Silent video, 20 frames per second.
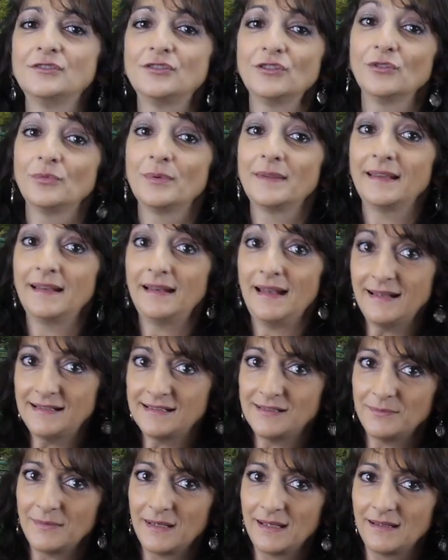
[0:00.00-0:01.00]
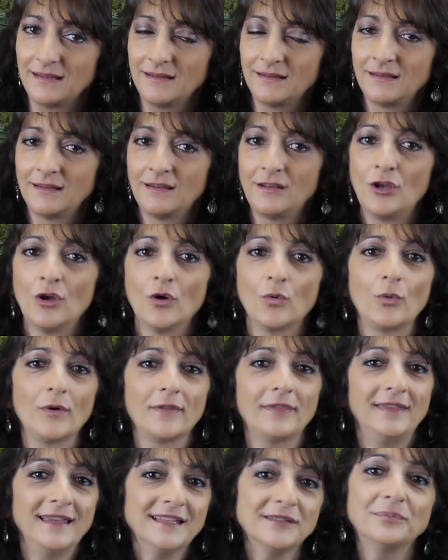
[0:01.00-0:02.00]
to do with anatomy.
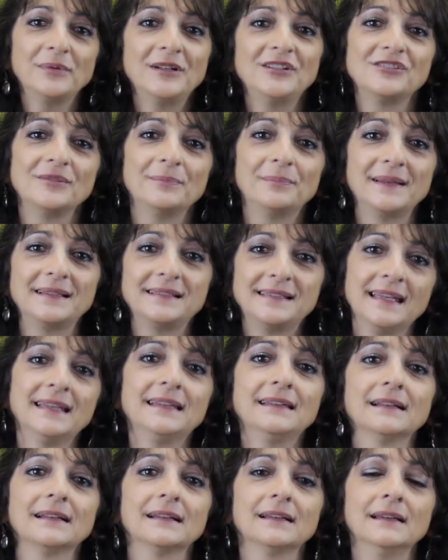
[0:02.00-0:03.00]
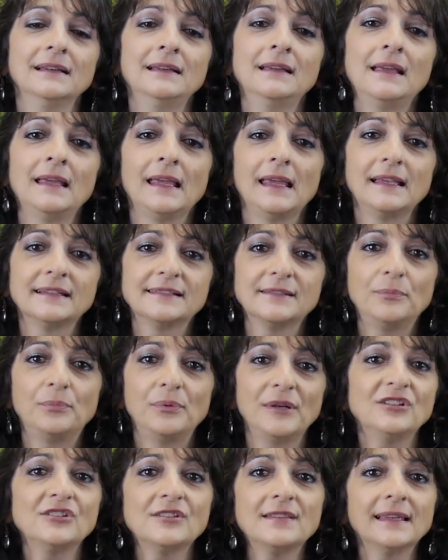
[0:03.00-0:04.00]
Well, this bridge in particular is the
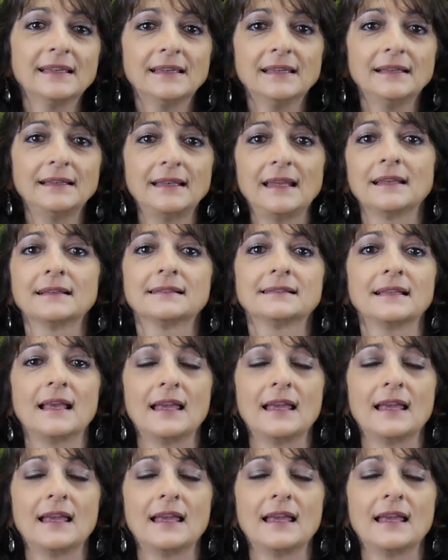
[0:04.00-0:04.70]
bridge that connects